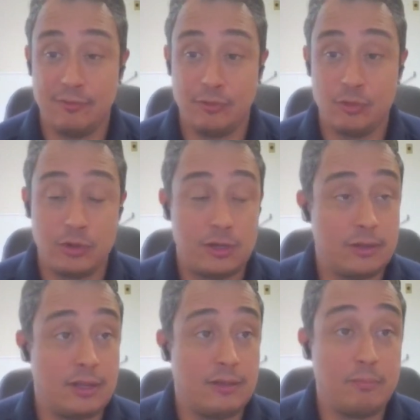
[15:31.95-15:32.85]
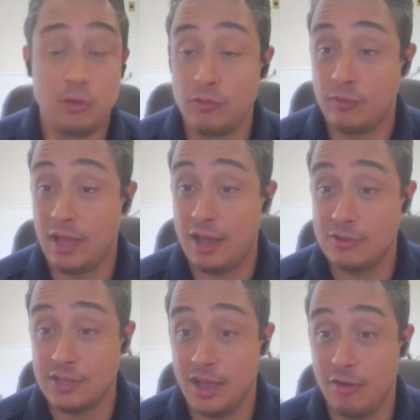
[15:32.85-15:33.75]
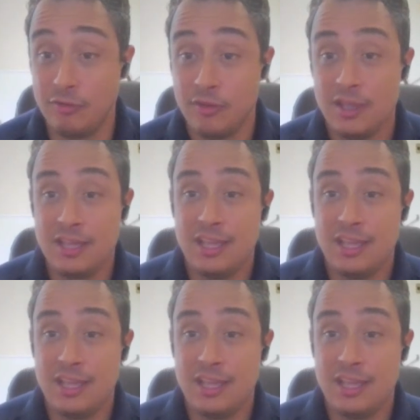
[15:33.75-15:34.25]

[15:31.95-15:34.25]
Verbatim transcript: for improved cow's health.